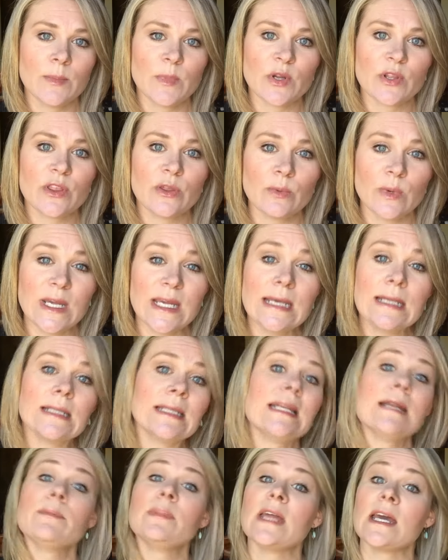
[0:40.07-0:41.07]
Number three,
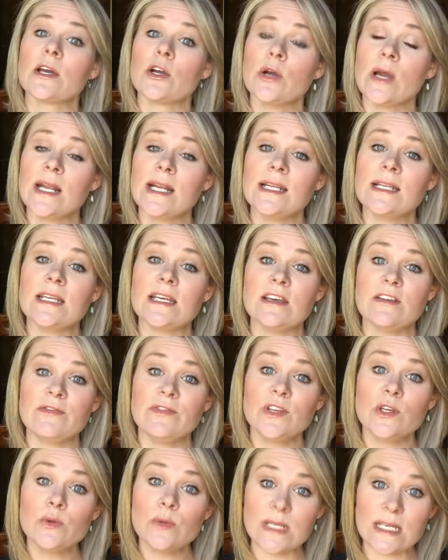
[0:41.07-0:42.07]
clean up that credit
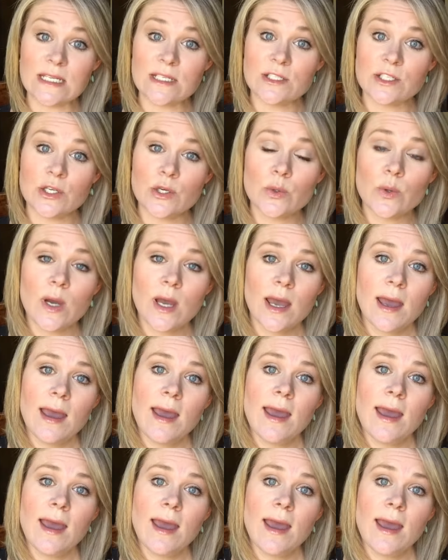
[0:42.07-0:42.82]
if you need to.